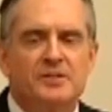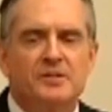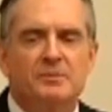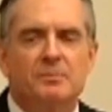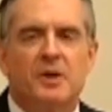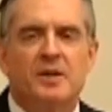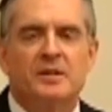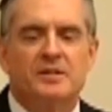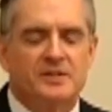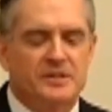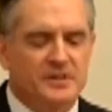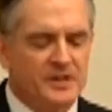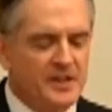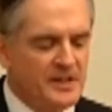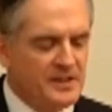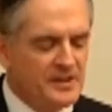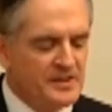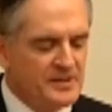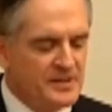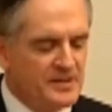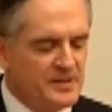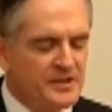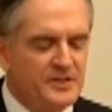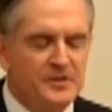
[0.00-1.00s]
March
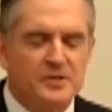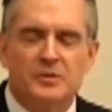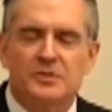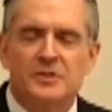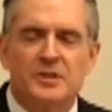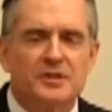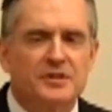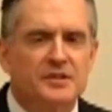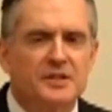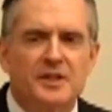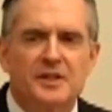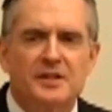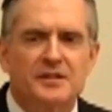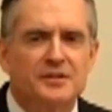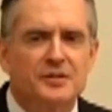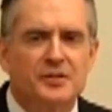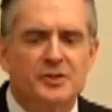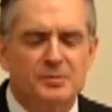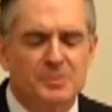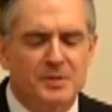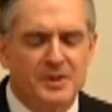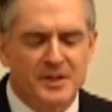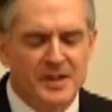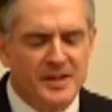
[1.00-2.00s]
says there's no such thing as
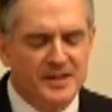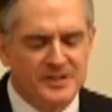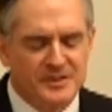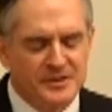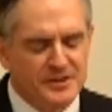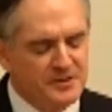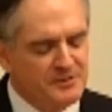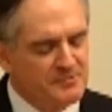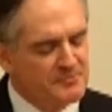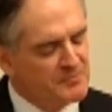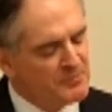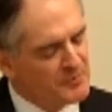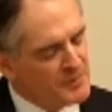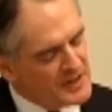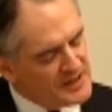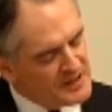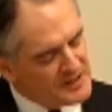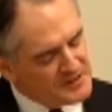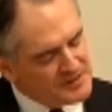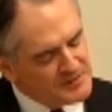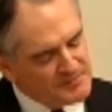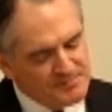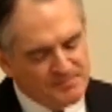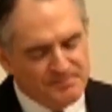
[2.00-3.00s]
human nature.
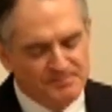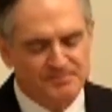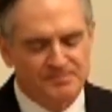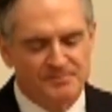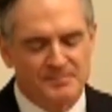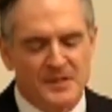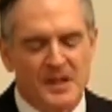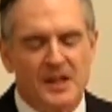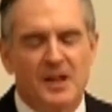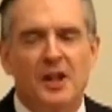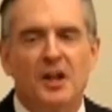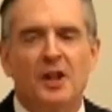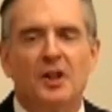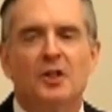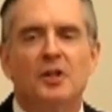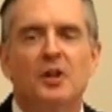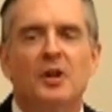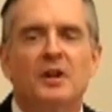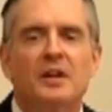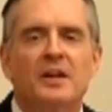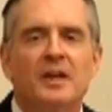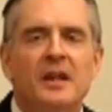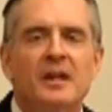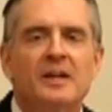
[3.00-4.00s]
Well,
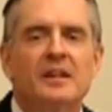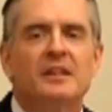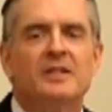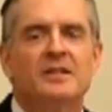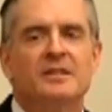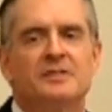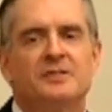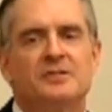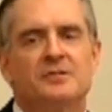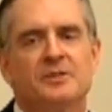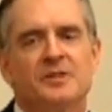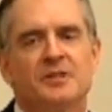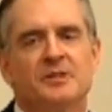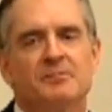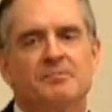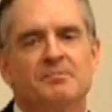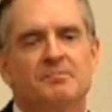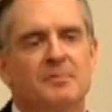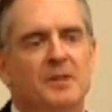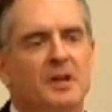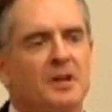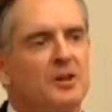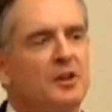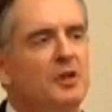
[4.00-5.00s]
look at history.
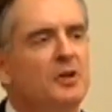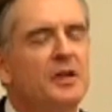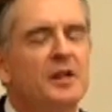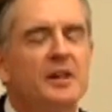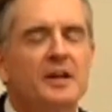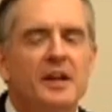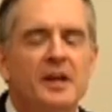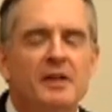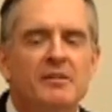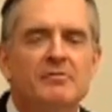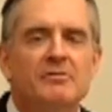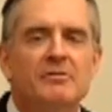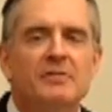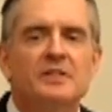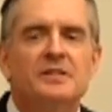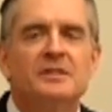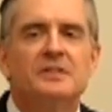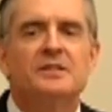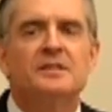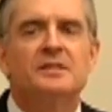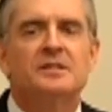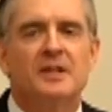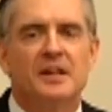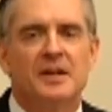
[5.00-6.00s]
Look at every
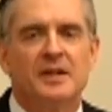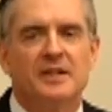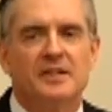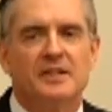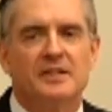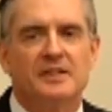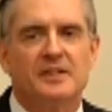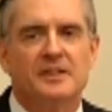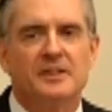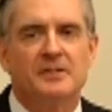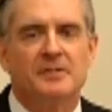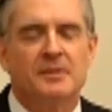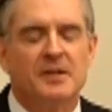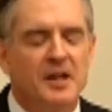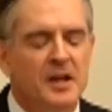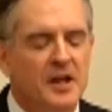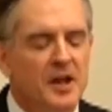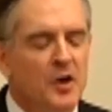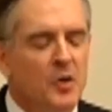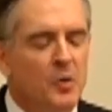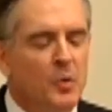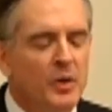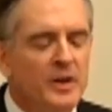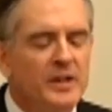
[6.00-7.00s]
society.
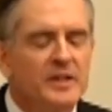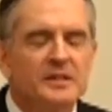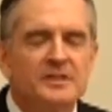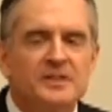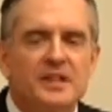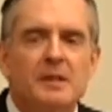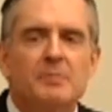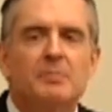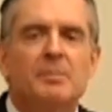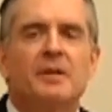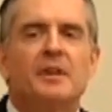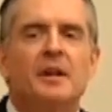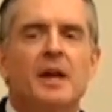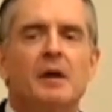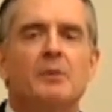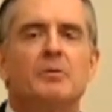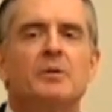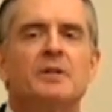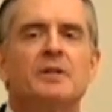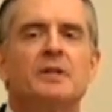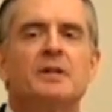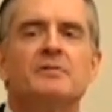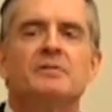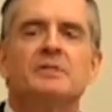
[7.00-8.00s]
One example that I
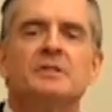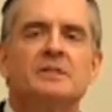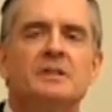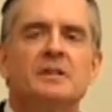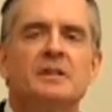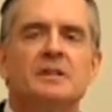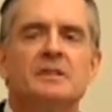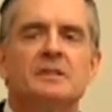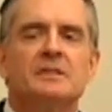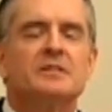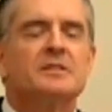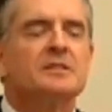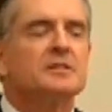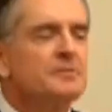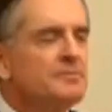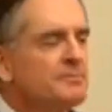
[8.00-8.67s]
would give is this.